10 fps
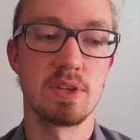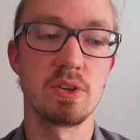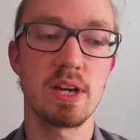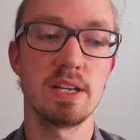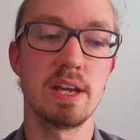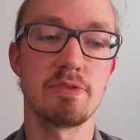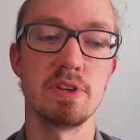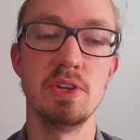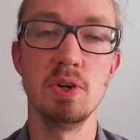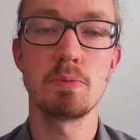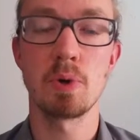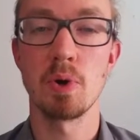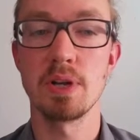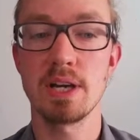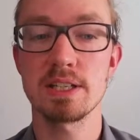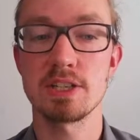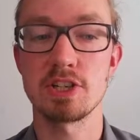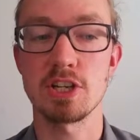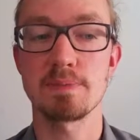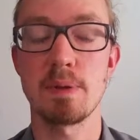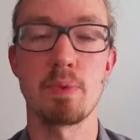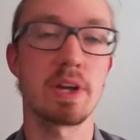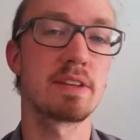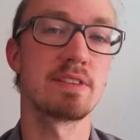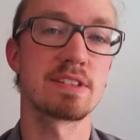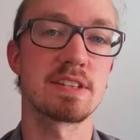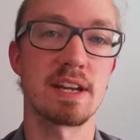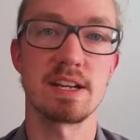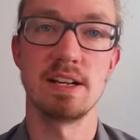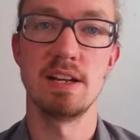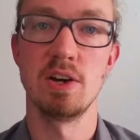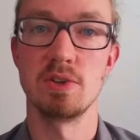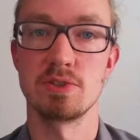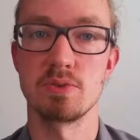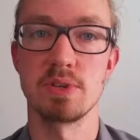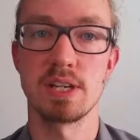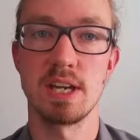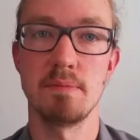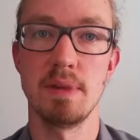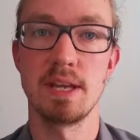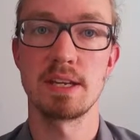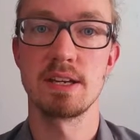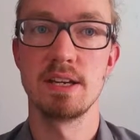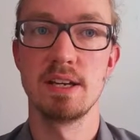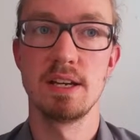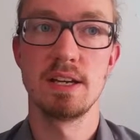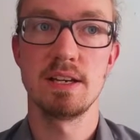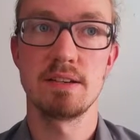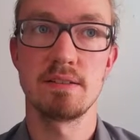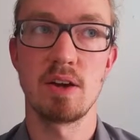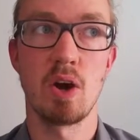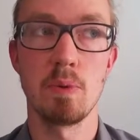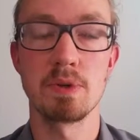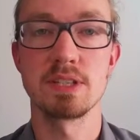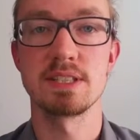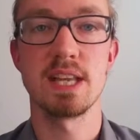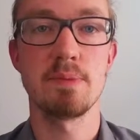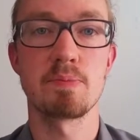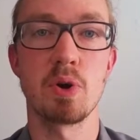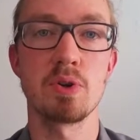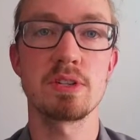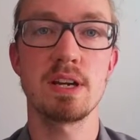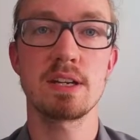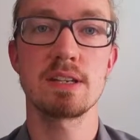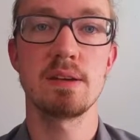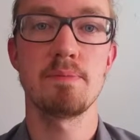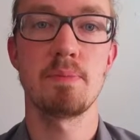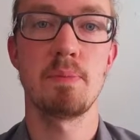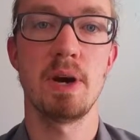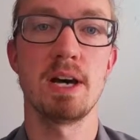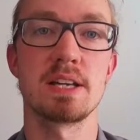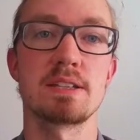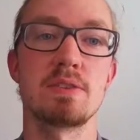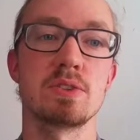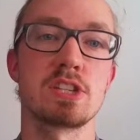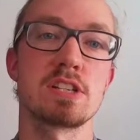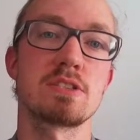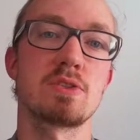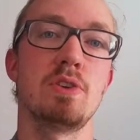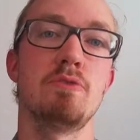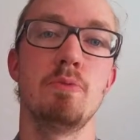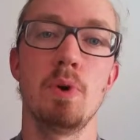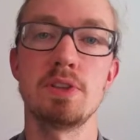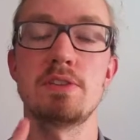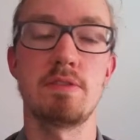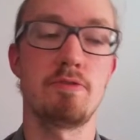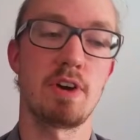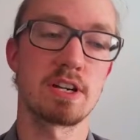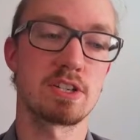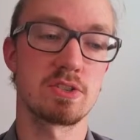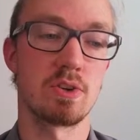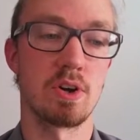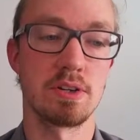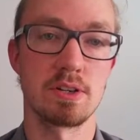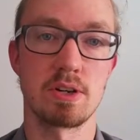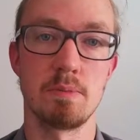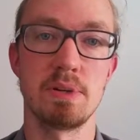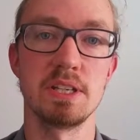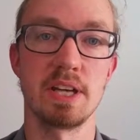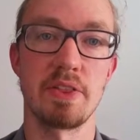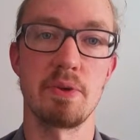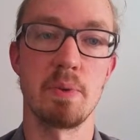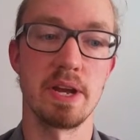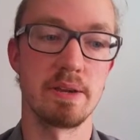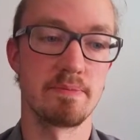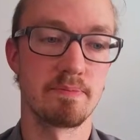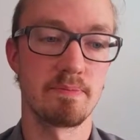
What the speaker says: You can have a new product just by breaking the cycle alone. So you can make almost the same product, but you just solve one function on a complete other way.